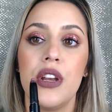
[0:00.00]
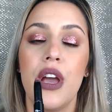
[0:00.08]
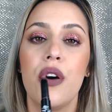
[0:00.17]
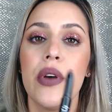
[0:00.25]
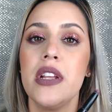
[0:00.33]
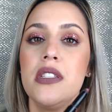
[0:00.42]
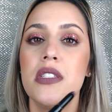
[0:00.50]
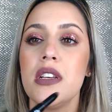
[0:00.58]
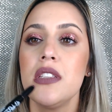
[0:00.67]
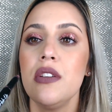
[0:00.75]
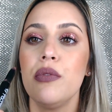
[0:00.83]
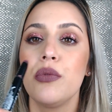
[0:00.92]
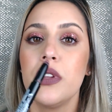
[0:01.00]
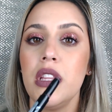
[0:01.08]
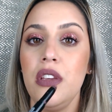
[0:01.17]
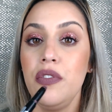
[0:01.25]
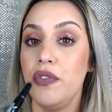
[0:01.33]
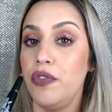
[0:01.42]
Now, it doesn't
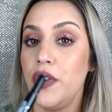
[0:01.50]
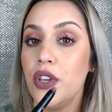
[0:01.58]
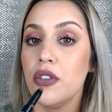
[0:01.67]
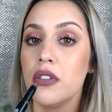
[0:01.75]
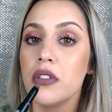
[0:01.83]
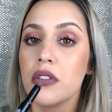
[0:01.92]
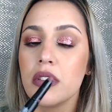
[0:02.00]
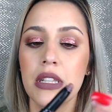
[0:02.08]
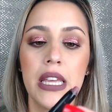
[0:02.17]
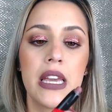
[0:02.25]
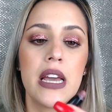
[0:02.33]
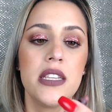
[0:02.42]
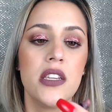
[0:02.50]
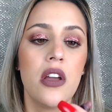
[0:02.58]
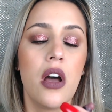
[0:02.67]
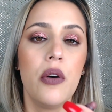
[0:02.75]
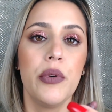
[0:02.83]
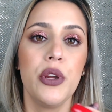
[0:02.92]
really feel like icy
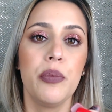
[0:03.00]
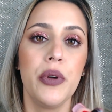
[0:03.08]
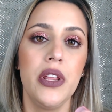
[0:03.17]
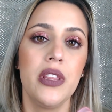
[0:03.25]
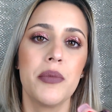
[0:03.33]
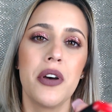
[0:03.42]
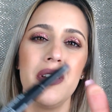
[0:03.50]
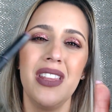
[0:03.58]
hot when you're putting them on.